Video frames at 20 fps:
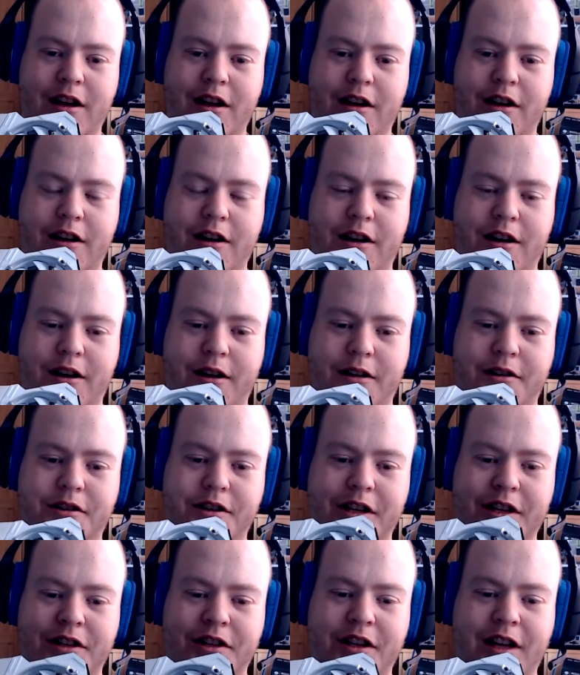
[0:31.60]

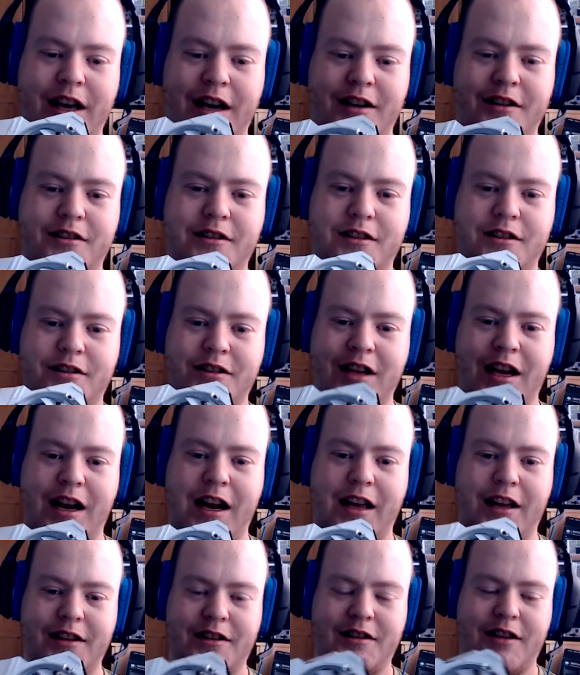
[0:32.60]
GTX
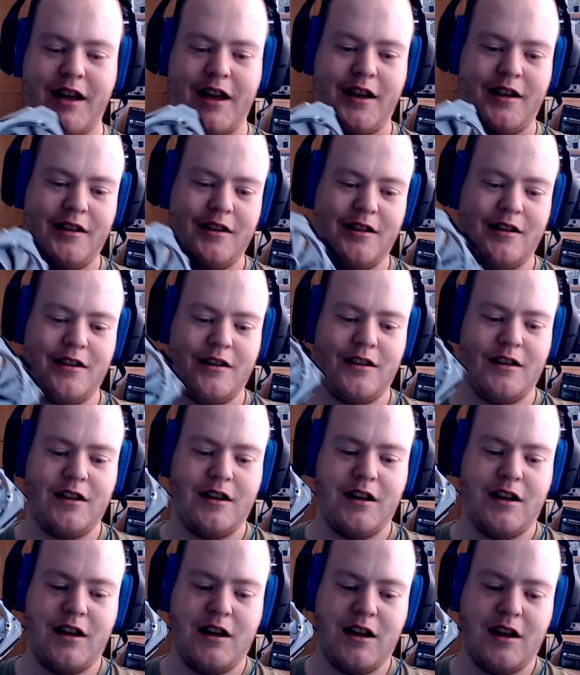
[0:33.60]
1080,
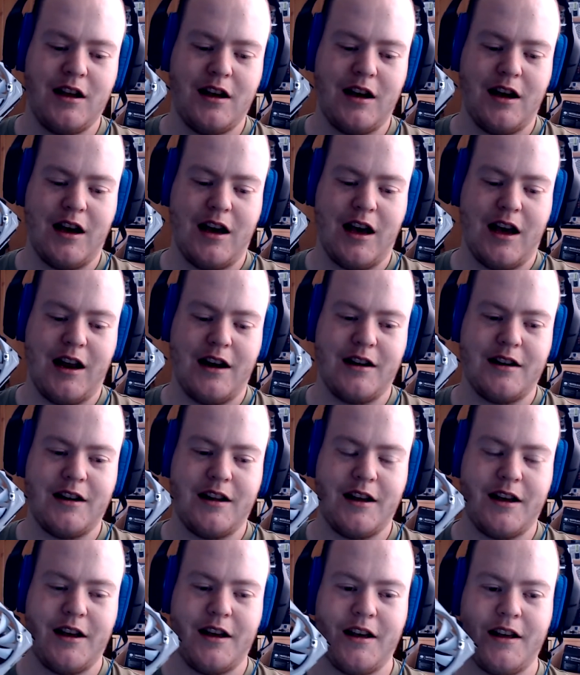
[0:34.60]
and
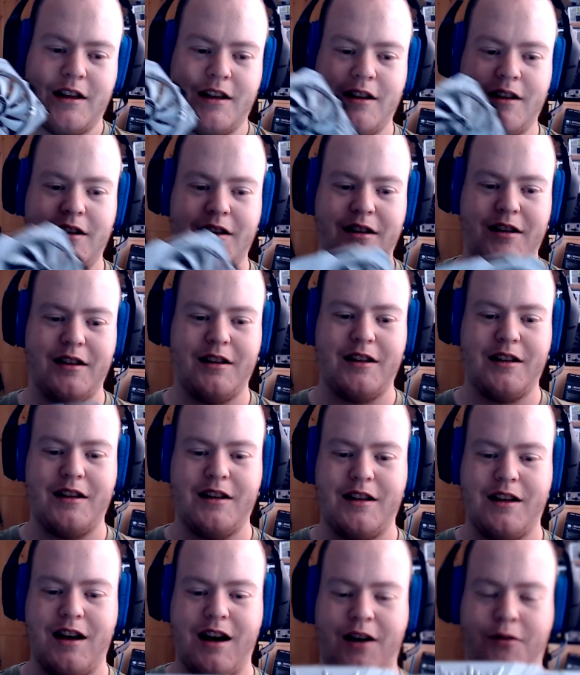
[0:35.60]

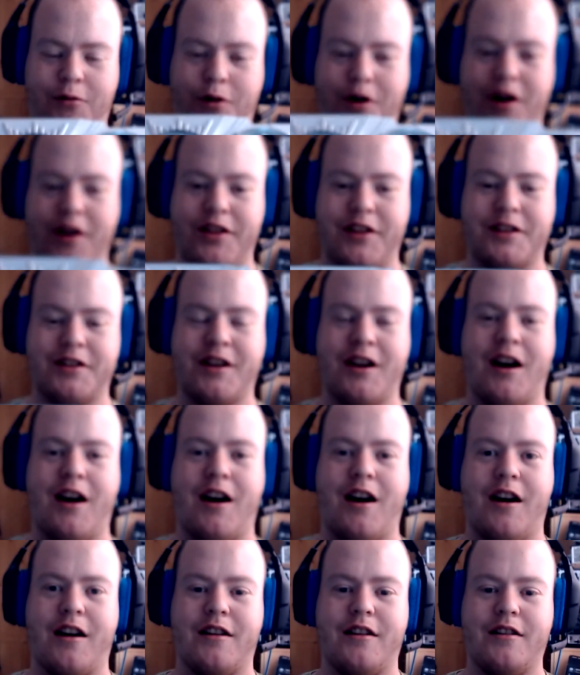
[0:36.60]
I wanted this
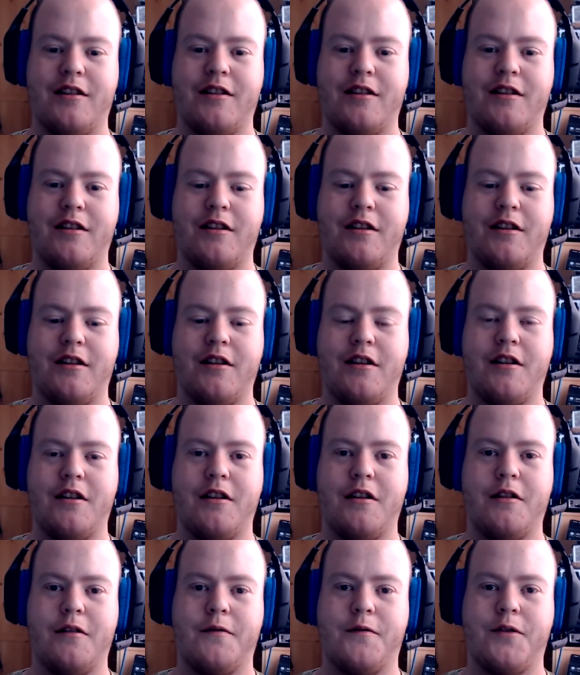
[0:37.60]
card
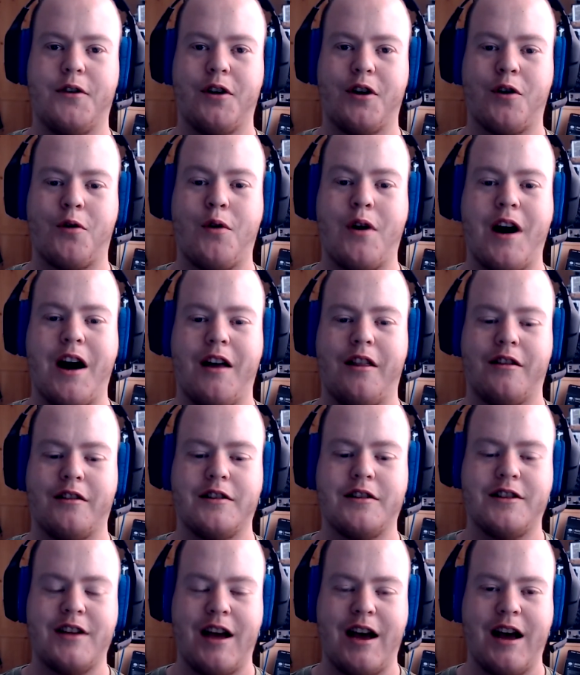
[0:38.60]
for quite a
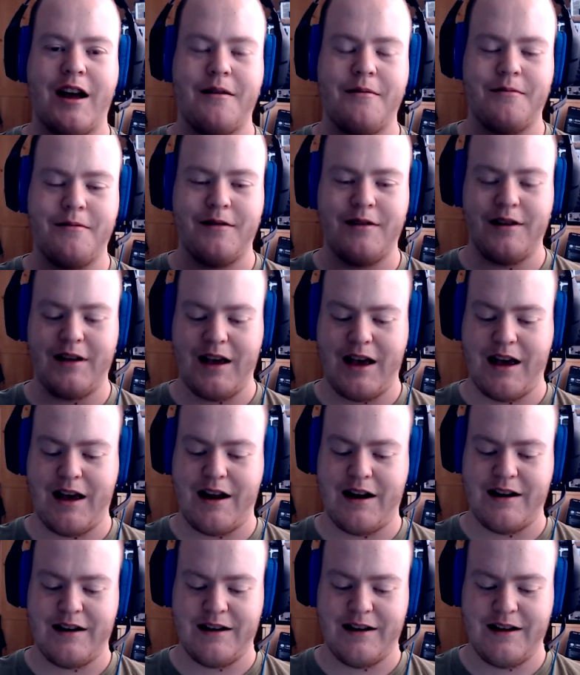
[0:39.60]
long time,
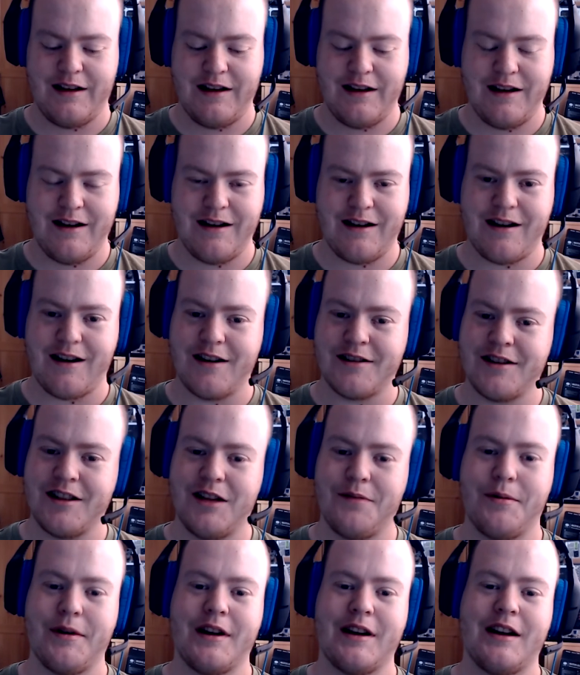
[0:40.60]
and it's
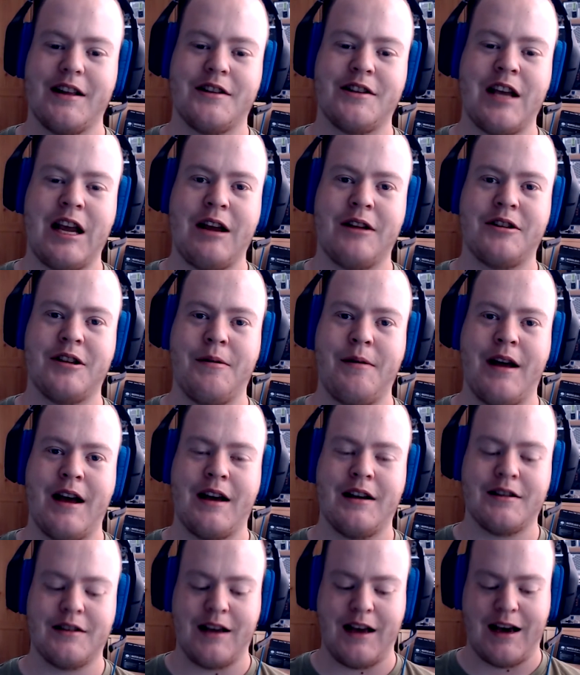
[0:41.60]
really bringing a tear to my
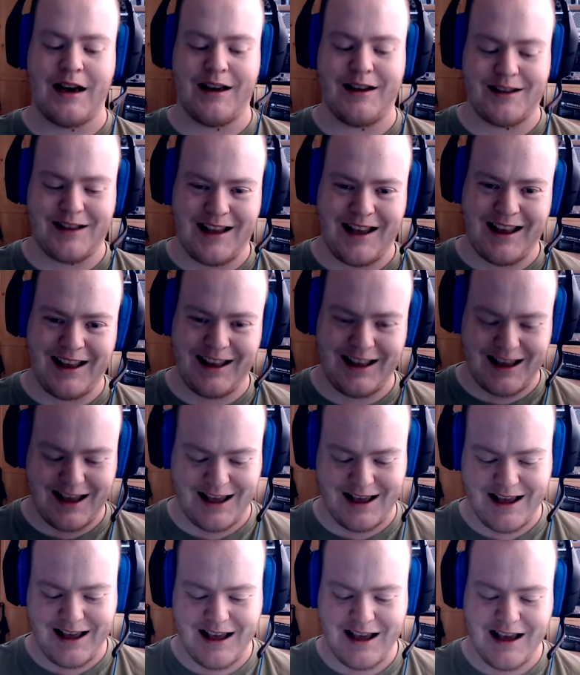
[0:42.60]
eyes, guys.
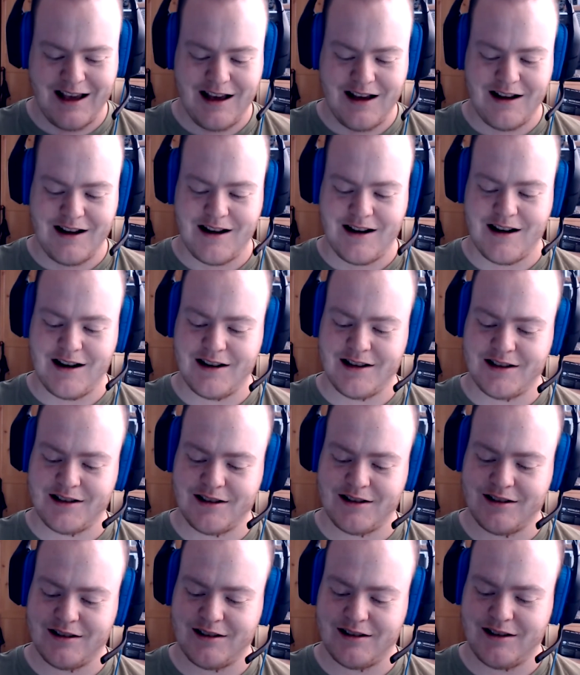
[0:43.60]

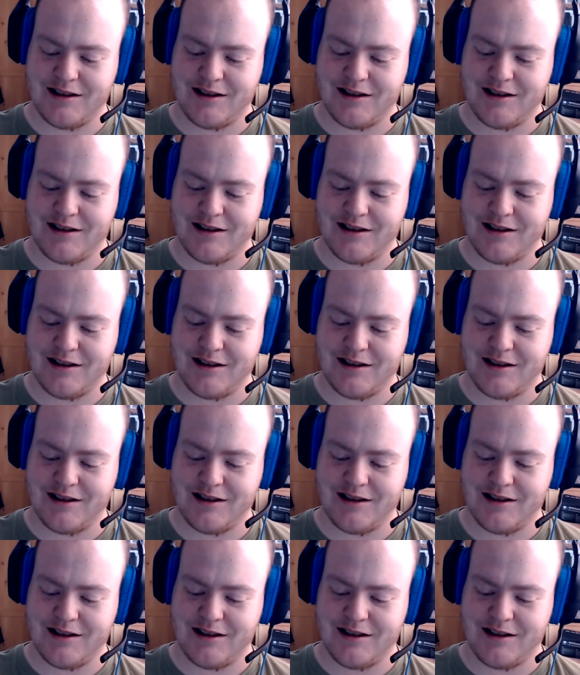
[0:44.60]
I